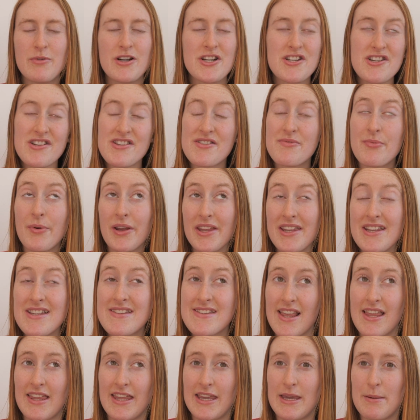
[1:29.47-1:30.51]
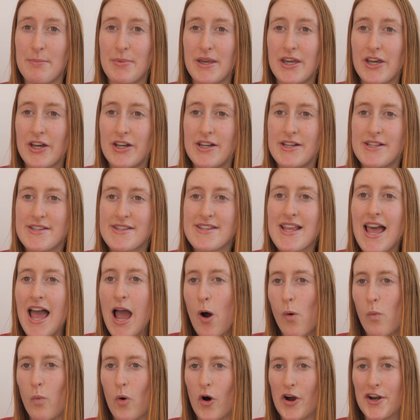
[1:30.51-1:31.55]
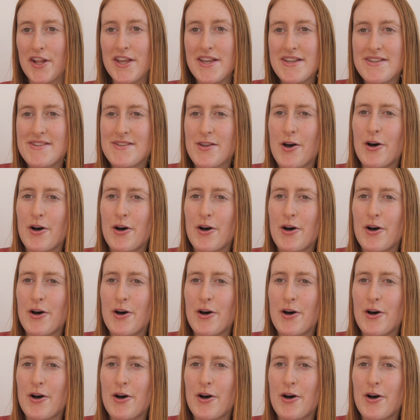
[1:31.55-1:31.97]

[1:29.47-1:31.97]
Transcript: which is really silly because water is